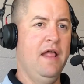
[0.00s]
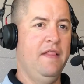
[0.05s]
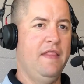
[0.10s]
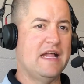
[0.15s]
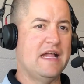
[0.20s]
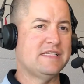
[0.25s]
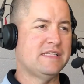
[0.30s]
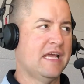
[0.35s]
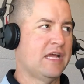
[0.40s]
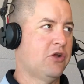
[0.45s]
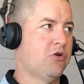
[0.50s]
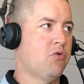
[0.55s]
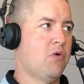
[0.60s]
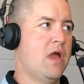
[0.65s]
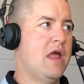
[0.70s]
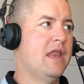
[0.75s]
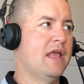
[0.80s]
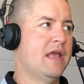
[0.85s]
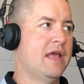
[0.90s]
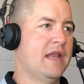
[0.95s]
that's like
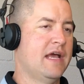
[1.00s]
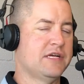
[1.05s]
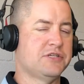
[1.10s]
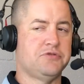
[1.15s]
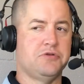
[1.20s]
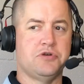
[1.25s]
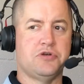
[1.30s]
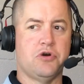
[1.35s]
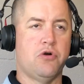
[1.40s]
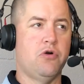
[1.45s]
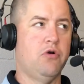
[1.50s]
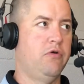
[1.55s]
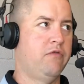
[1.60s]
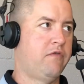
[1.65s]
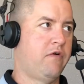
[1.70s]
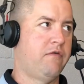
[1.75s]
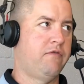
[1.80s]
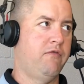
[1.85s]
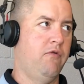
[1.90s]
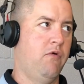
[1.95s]
creating an extra
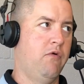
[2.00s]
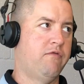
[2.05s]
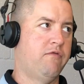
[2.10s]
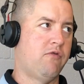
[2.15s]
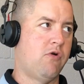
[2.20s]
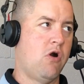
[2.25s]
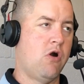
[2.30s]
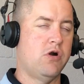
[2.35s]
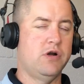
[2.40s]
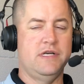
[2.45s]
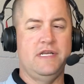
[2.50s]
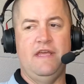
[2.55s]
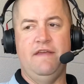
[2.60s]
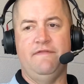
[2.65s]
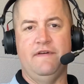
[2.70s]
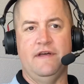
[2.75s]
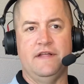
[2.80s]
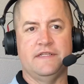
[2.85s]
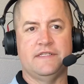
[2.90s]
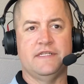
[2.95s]
turnover for our
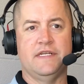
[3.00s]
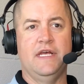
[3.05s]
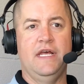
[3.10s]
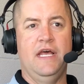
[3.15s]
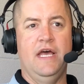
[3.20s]
defense.